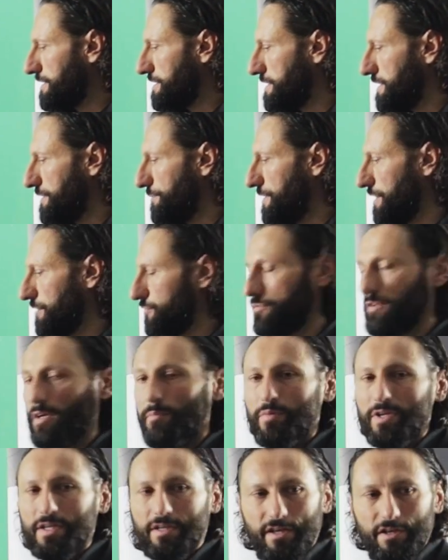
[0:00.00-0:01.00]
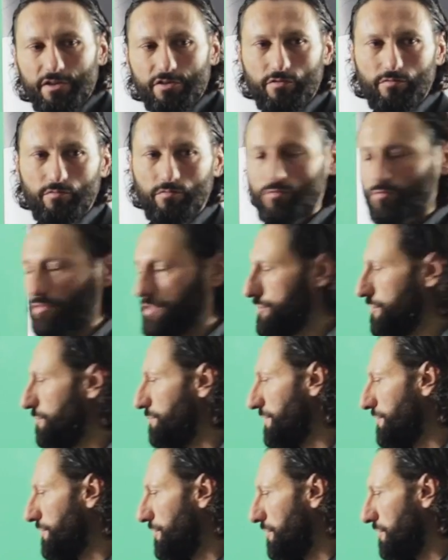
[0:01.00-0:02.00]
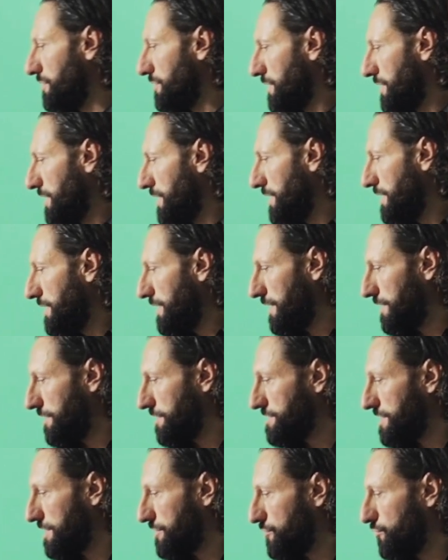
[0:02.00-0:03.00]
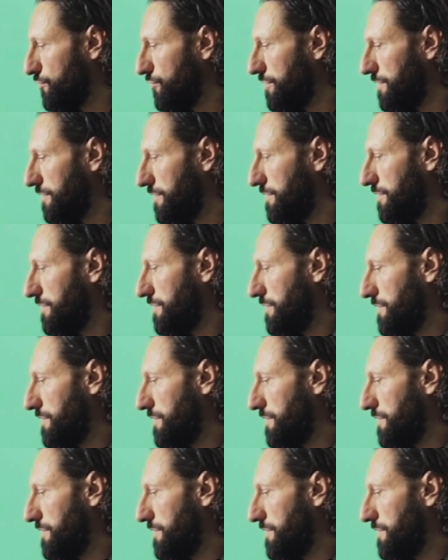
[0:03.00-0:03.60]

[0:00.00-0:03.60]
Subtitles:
similar to the application we saw before, and there is a tool